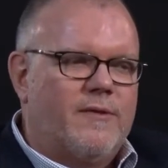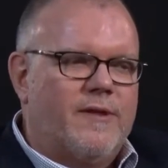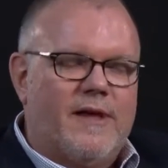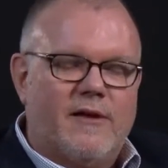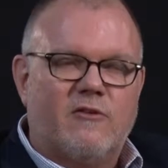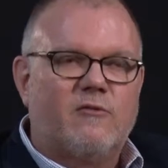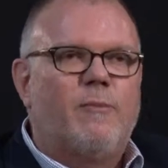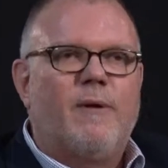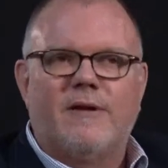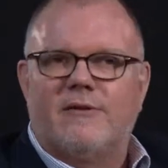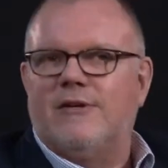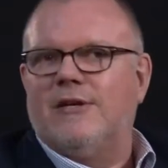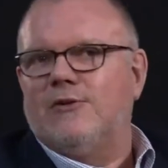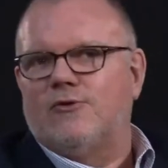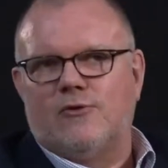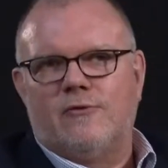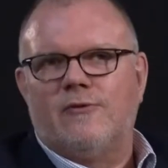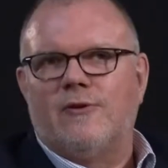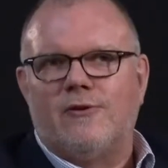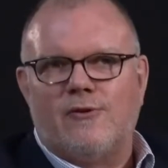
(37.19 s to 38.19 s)
the
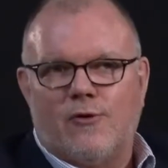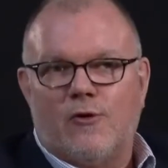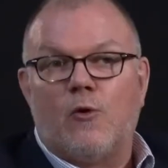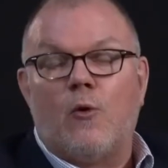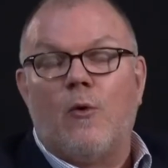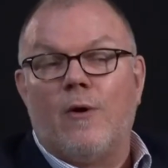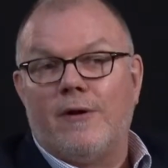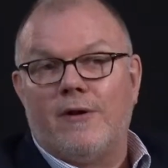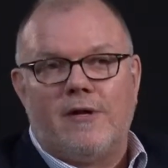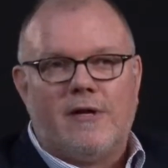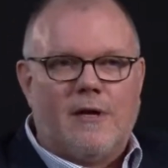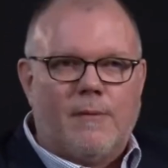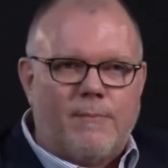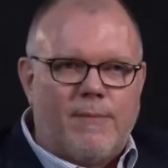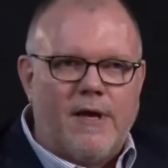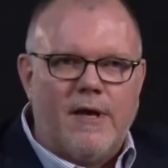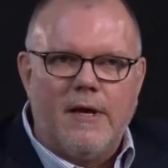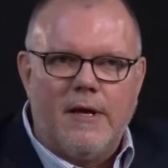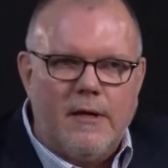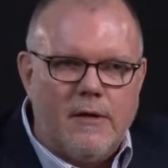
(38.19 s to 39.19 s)
expectation that you're going to get
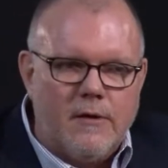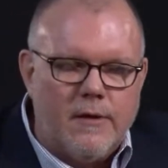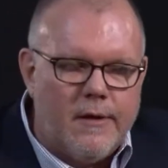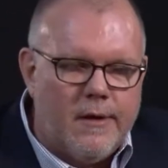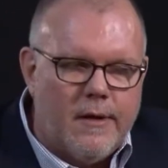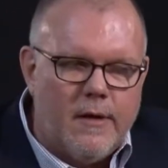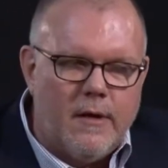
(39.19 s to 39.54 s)
paid.